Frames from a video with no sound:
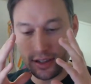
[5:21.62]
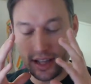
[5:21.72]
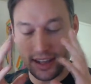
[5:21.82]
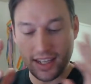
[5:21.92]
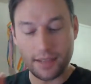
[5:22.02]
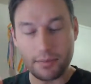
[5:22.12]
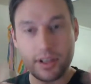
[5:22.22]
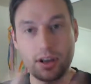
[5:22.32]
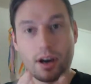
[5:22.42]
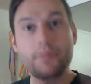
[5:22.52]
thing
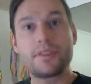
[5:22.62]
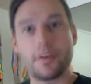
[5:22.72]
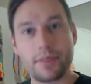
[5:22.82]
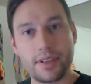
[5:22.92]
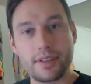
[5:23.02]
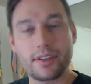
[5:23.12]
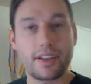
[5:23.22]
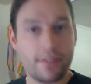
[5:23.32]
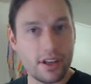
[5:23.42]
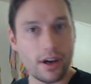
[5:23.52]
become something, like
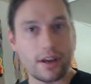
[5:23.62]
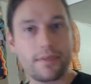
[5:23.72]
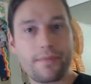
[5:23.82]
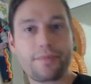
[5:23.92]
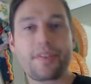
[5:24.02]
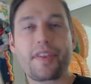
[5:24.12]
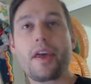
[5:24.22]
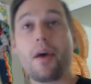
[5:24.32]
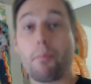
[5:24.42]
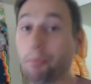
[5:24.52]
VR.
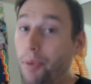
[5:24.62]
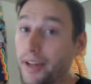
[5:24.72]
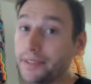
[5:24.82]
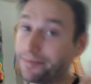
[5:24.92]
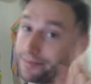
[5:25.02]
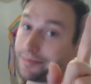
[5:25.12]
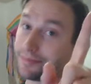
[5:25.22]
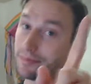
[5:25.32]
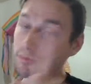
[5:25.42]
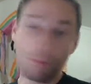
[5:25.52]
But
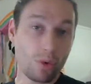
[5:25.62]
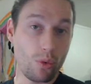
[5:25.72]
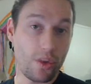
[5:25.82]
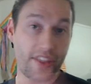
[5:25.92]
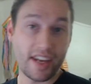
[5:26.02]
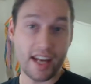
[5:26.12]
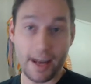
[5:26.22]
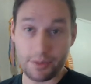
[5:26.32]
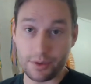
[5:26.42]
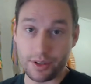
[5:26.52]
one thing I
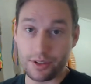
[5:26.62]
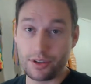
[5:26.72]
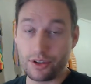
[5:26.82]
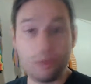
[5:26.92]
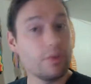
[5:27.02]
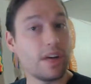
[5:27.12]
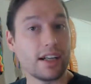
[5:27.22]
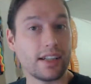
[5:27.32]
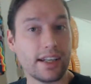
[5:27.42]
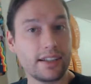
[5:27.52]
absolutely do
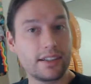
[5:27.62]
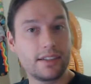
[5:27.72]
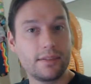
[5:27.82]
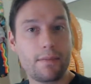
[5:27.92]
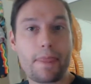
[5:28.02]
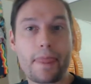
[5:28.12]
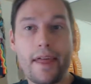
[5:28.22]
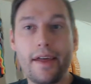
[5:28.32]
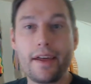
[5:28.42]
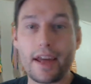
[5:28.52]
not like,
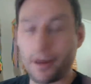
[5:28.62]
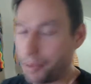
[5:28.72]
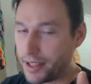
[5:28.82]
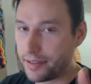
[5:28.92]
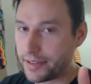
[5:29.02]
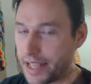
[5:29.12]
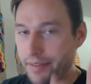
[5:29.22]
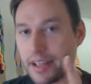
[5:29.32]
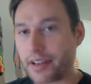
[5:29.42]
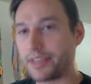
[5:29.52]
and I'll play devil's
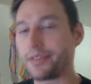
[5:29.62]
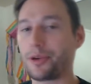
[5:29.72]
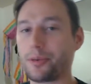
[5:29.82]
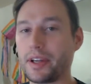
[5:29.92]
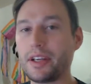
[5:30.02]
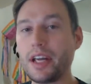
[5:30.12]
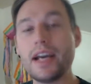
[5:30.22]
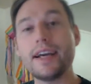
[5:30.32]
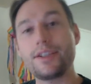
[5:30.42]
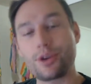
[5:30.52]
advocate on this a little bit,
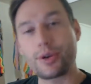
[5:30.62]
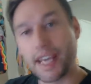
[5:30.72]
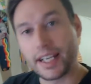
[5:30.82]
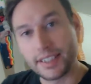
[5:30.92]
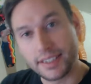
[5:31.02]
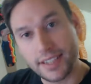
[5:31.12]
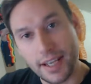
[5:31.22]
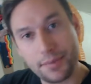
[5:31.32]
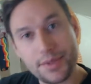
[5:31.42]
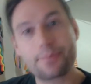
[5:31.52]
is early access
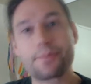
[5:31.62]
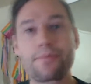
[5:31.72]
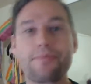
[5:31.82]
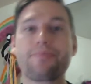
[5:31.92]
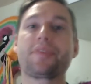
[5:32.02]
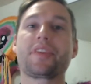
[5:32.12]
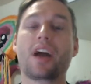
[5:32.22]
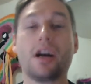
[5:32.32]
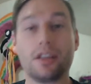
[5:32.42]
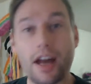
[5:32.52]
games.
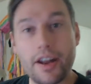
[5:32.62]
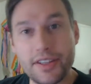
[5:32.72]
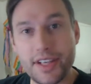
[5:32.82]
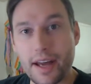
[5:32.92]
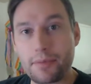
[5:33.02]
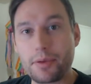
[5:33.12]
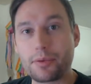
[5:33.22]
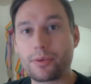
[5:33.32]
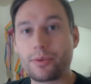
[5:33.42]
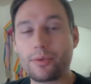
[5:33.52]
A lot of the time
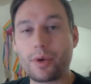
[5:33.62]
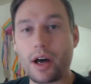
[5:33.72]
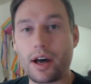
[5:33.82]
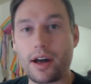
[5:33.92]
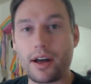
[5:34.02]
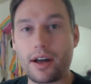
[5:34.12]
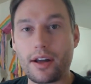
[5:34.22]
people, let